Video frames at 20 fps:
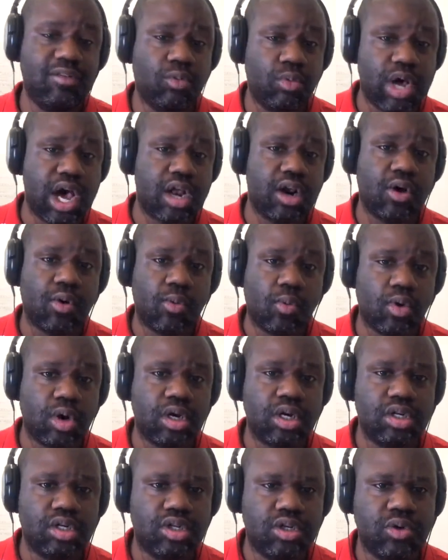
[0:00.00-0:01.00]
when I don't want to
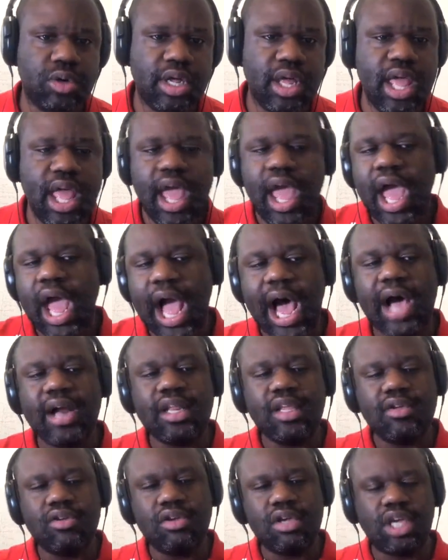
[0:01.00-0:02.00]
do it. How do
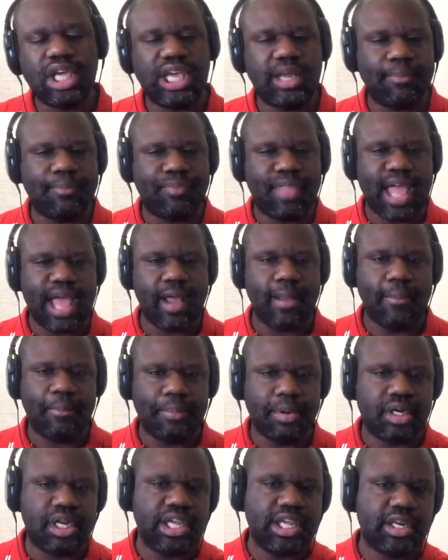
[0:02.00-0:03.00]
you keep that
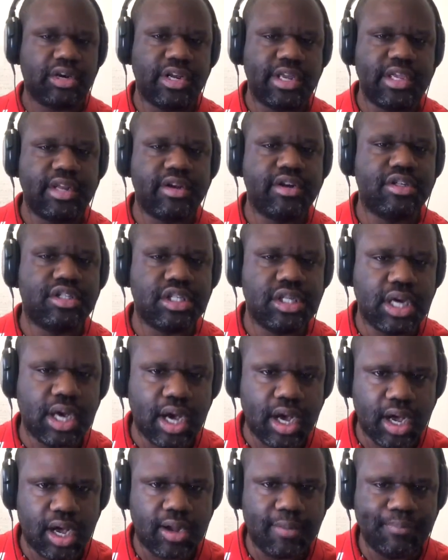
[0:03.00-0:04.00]
particular energy
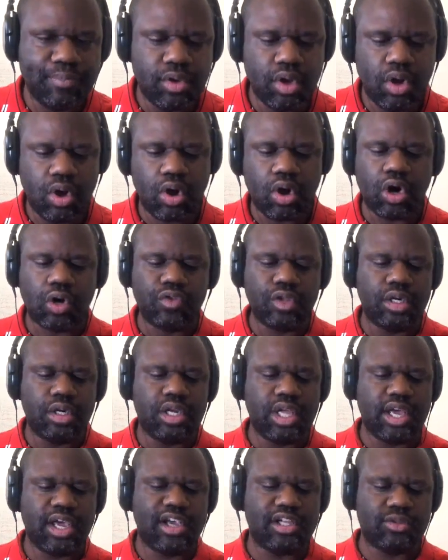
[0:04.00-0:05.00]
up on the
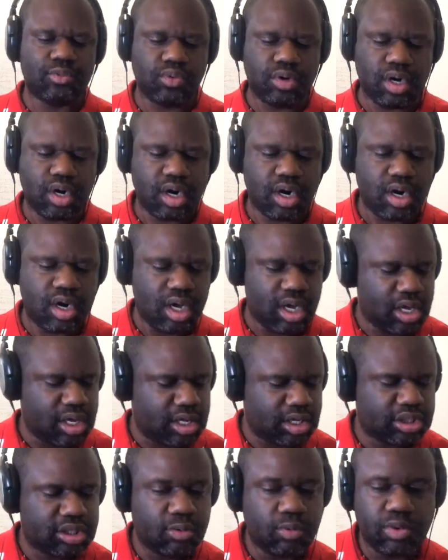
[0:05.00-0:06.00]
days where
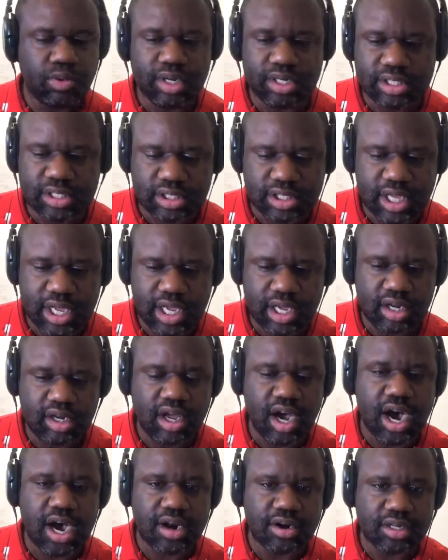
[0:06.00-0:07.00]
someone's sick,
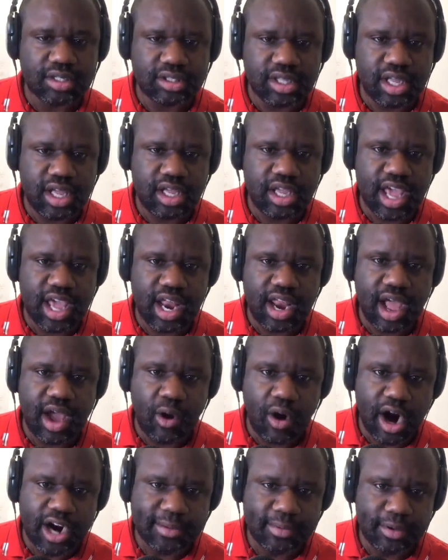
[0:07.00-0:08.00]
daughter sick, you had to
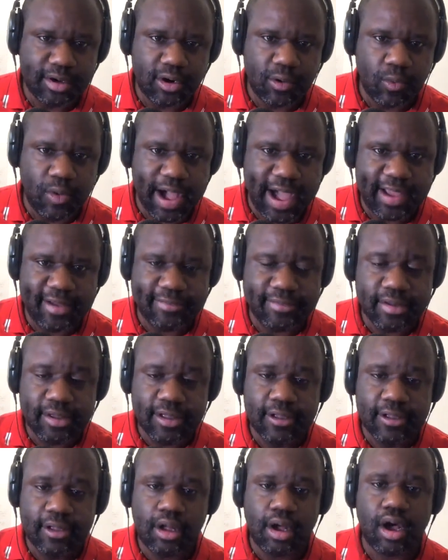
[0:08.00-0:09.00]
argue with your wife,
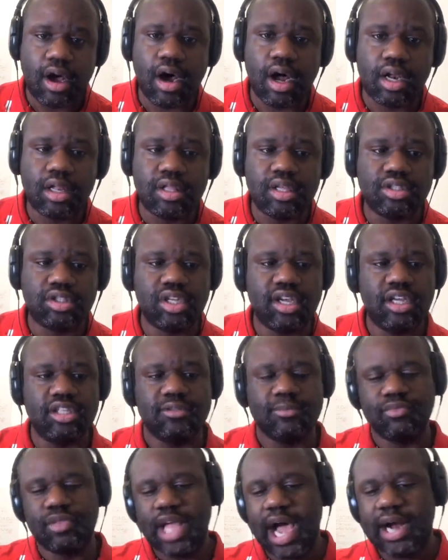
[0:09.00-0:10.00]
all these things?
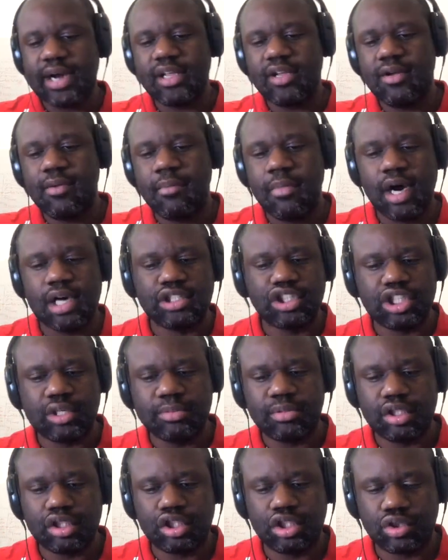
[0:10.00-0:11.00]
How do you muster up
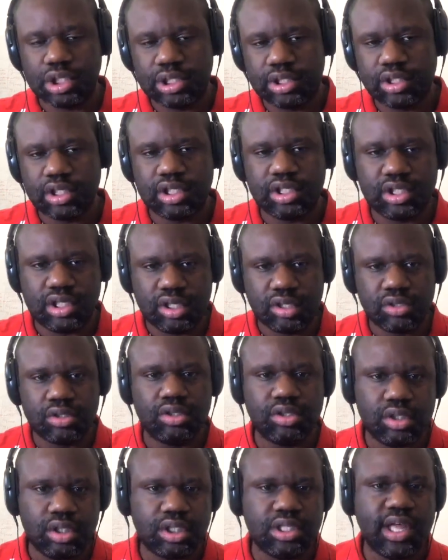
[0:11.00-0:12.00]
the strength to still
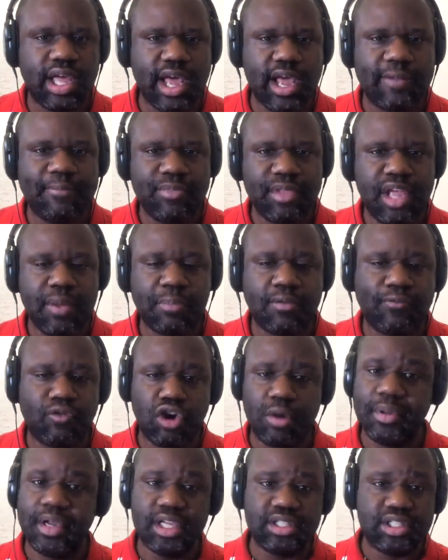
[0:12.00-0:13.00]
do that and perform?
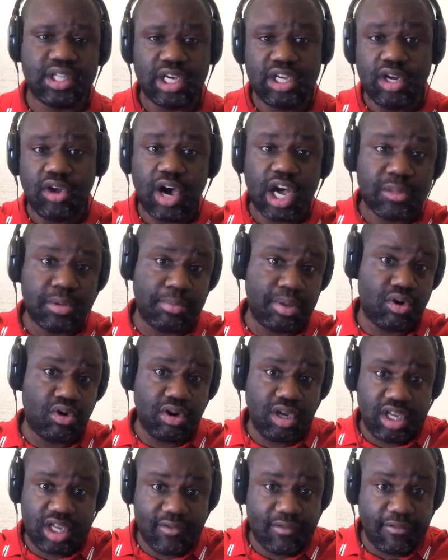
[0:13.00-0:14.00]
Because you know other people
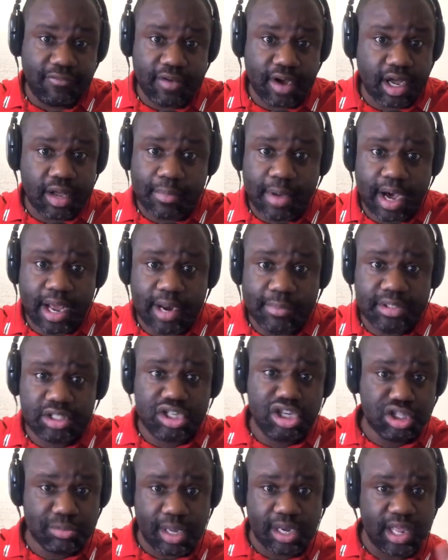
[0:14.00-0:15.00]
don't give a fuck about it. I mean,
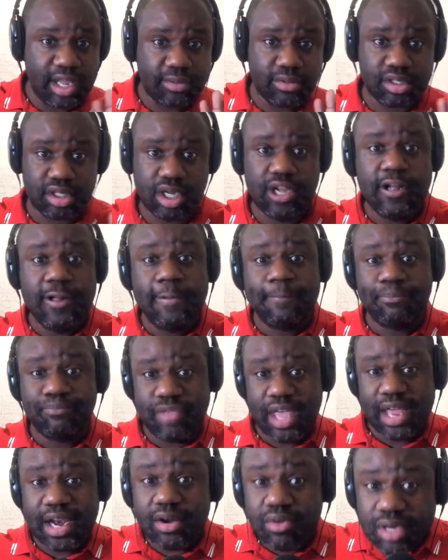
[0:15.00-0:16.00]
excuse my language. They
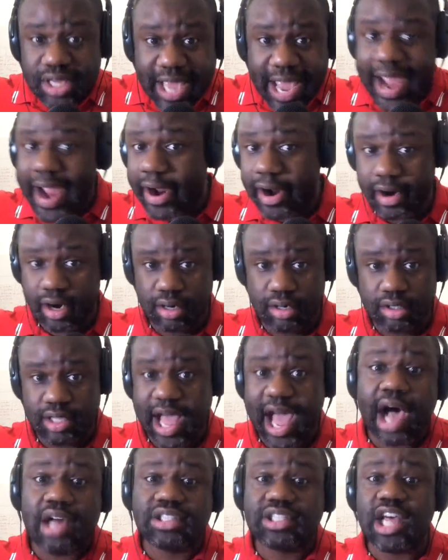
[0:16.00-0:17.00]
don't care. The
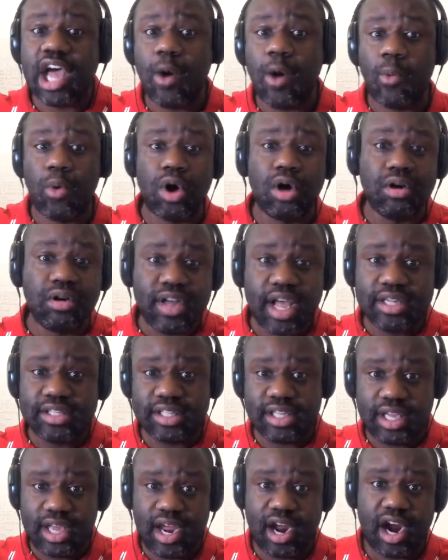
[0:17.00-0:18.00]
outside world doesn't
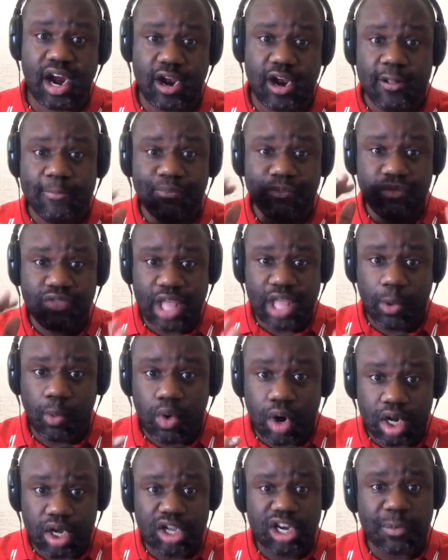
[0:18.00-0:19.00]
care. They
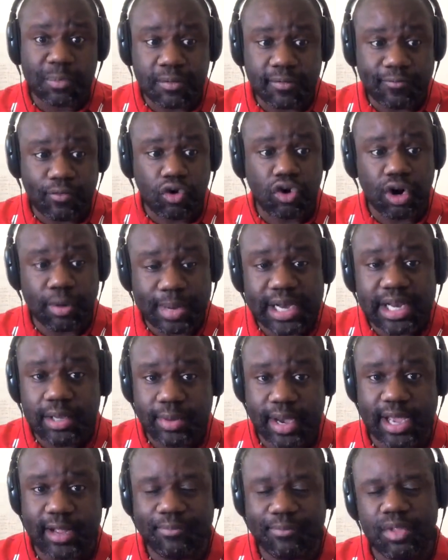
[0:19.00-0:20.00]
want you to perform
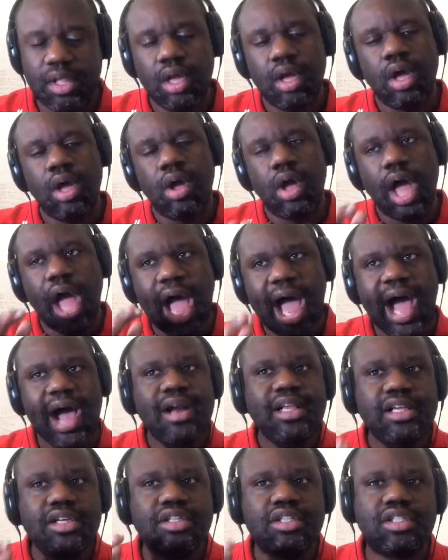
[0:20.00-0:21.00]
anyway. How do
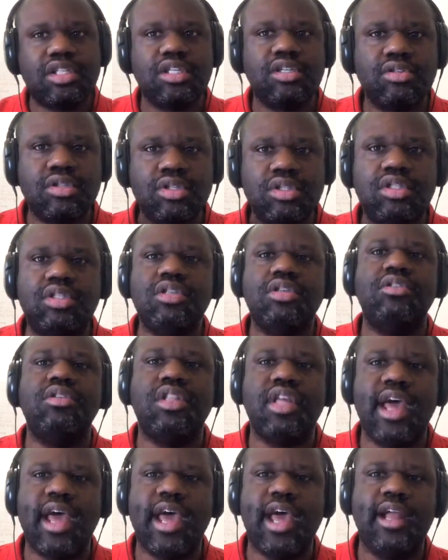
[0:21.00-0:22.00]
you still do
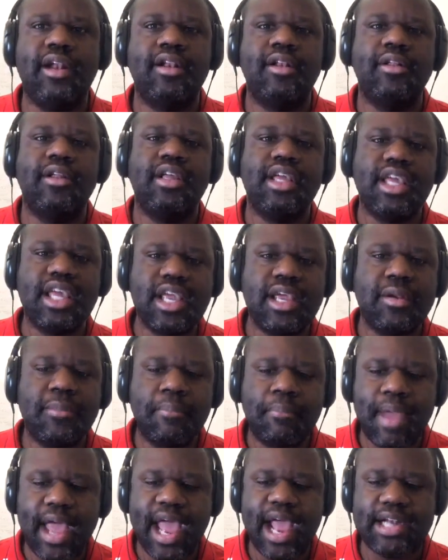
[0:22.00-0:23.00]
that in
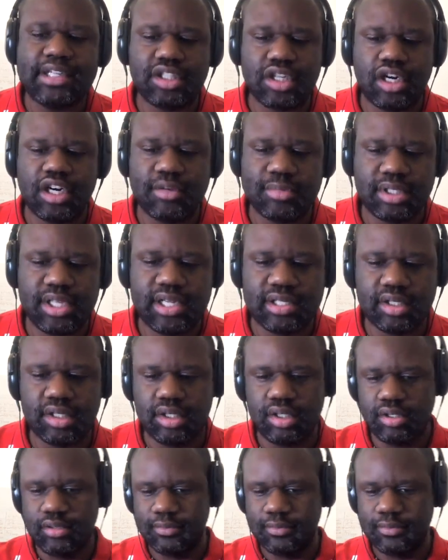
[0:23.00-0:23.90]
bad circumstances?